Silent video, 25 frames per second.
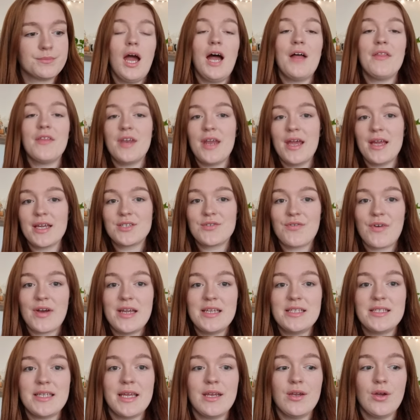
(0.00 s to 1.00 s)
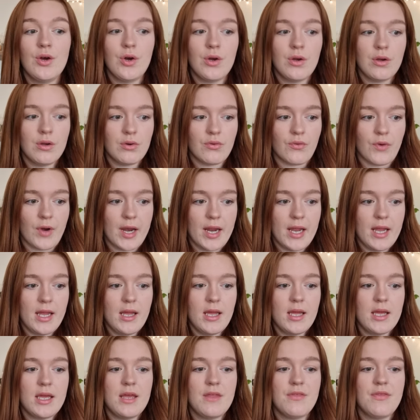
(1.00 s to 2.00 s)
At the next race in Hungary,
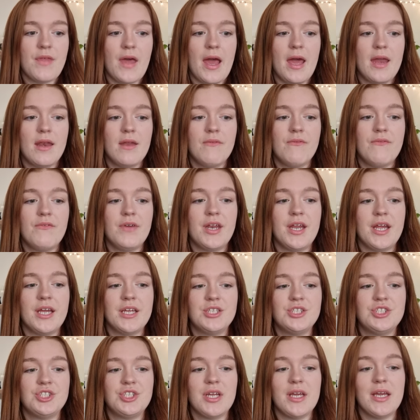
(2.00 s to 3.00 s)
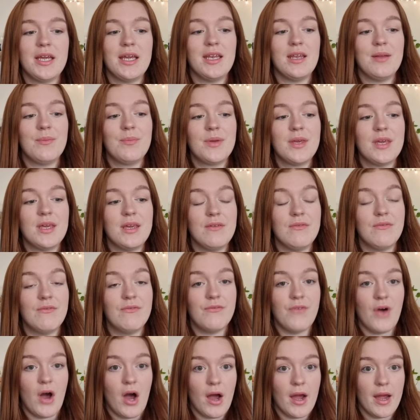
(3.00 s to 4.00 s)
he then finished in
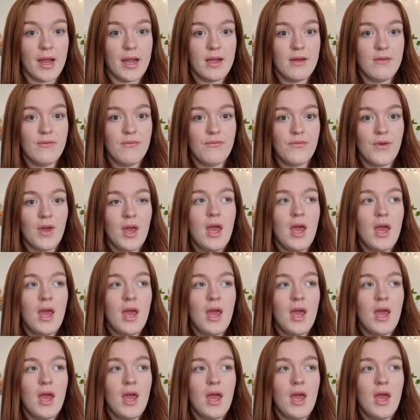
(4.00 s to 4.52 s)
P5.